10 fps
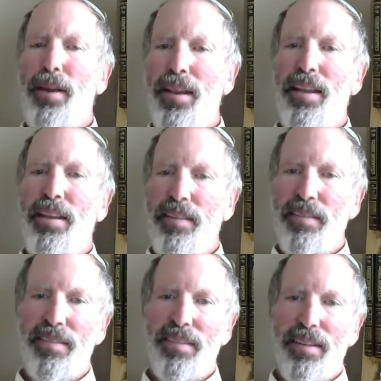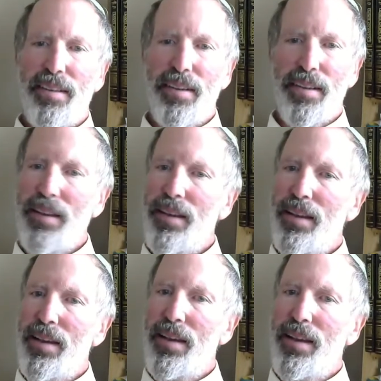least,
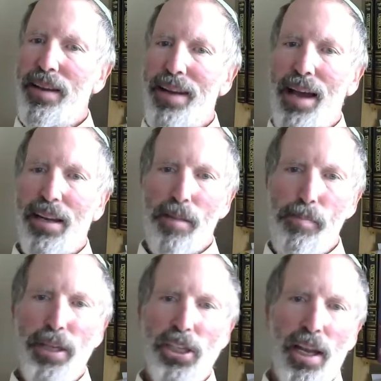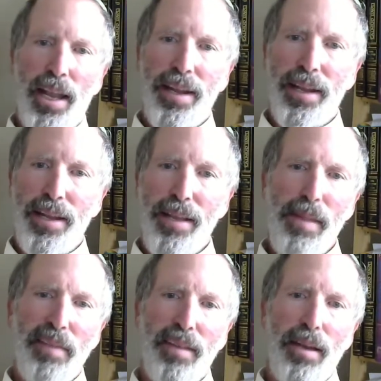not capitulated. He
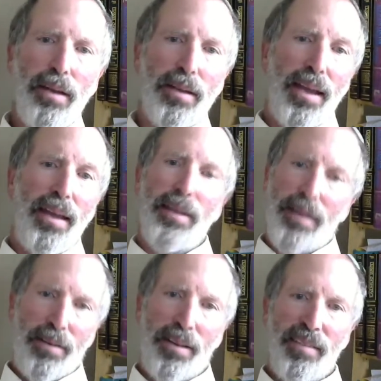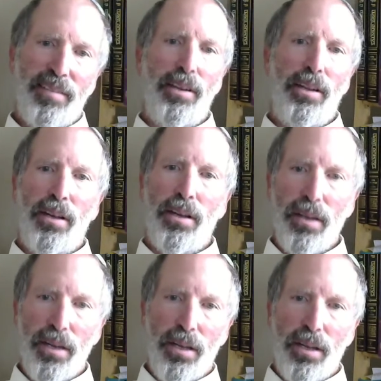may have said, okay, I'll
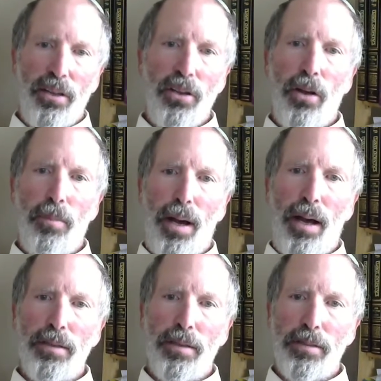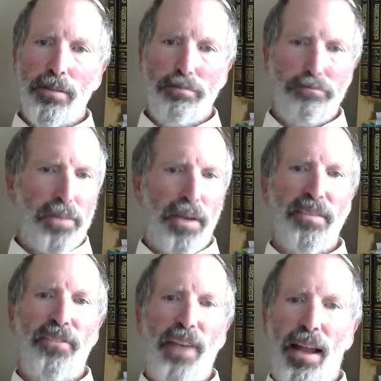consider your model
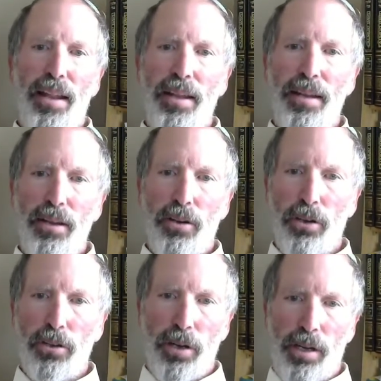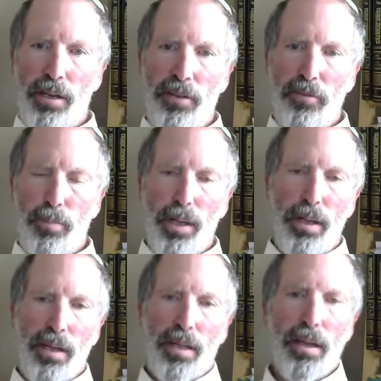as a valid alternative, but
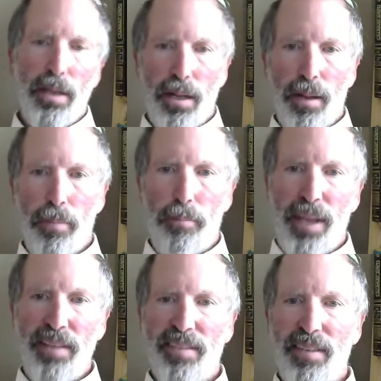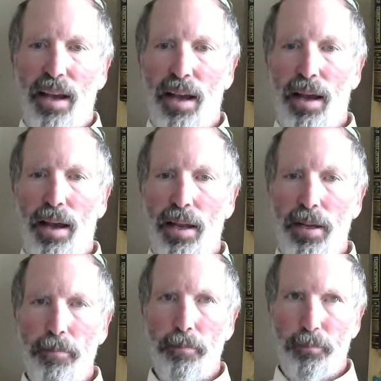look, based
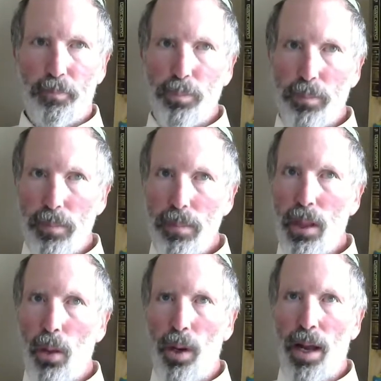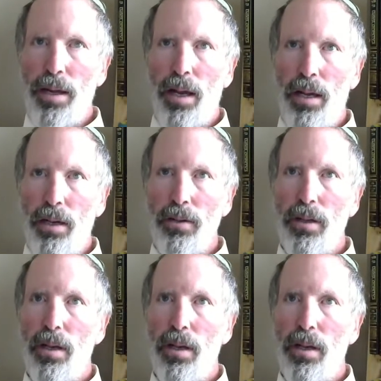on what I know,